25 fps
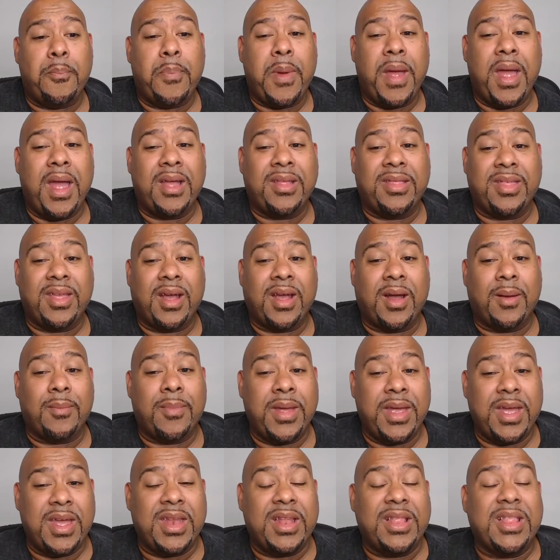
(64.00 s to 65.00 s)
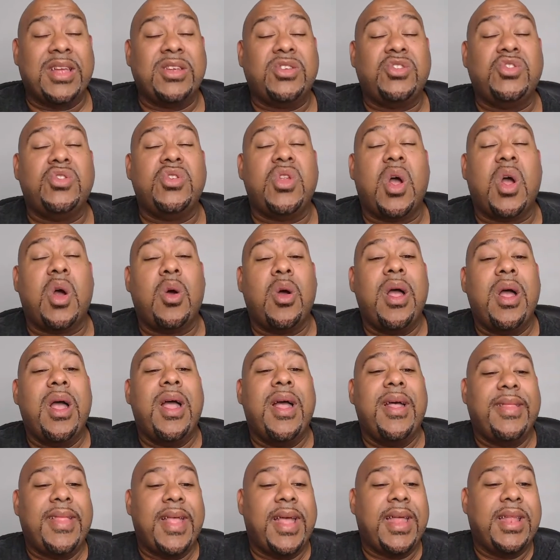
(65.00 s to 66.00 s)
bad thing, I'm here to let you know
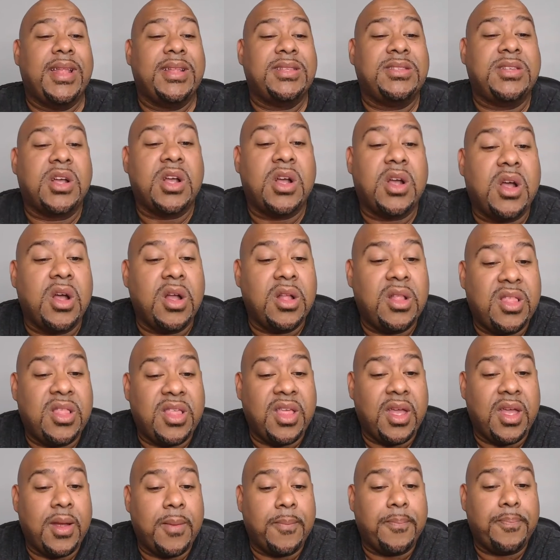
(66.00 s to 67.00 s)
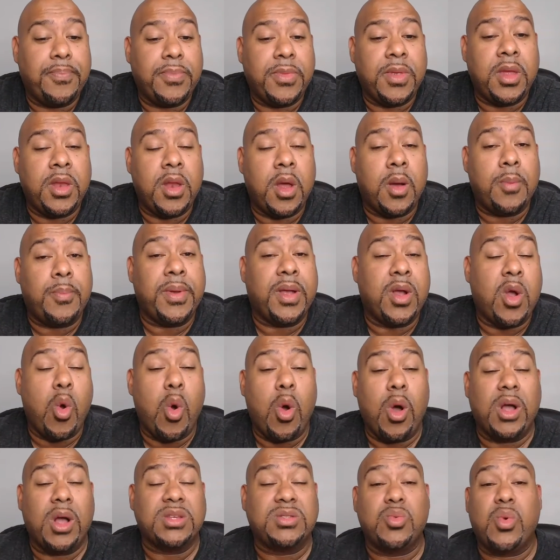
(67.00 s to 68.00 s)
that it's a good thing.
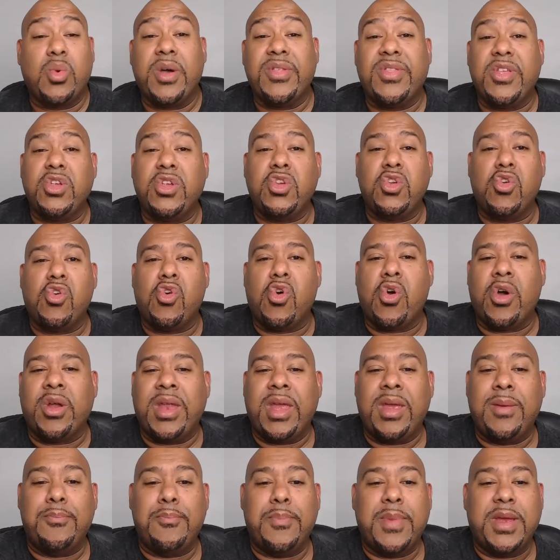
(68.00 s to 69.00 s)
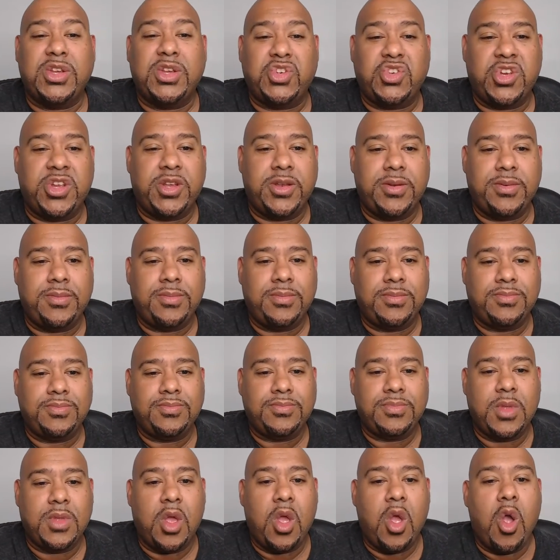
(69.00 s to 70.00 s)
Because whether you're on a mission
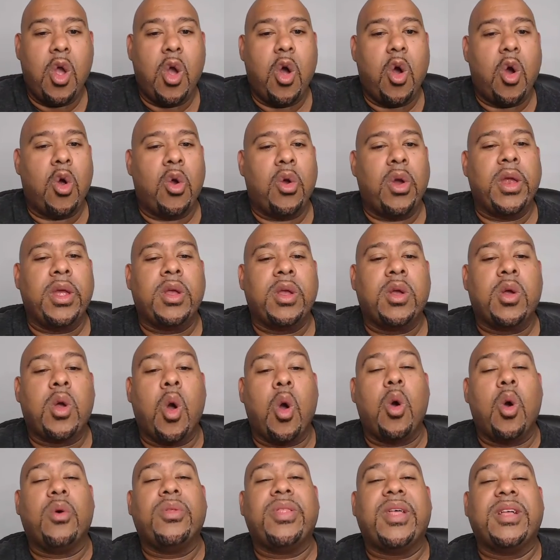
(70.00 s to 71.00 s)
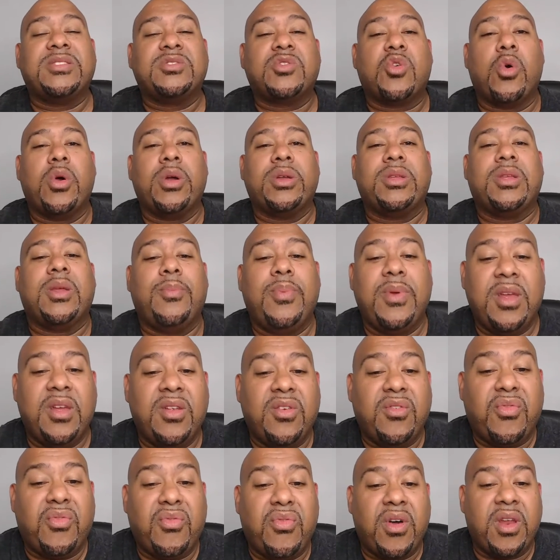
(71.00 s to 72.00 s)
or a goal that's going to be
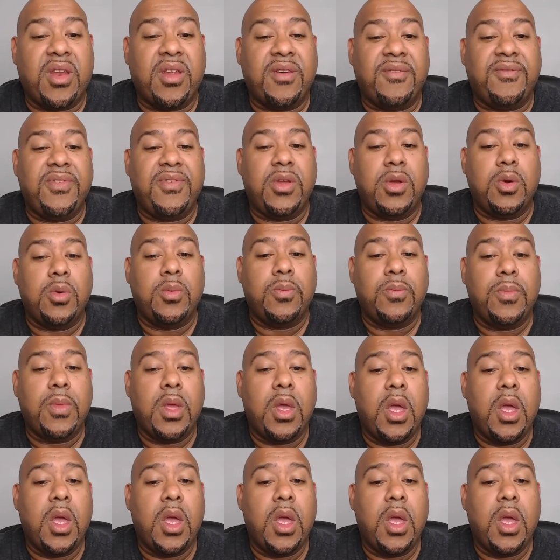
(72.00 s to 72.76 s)
in front of you,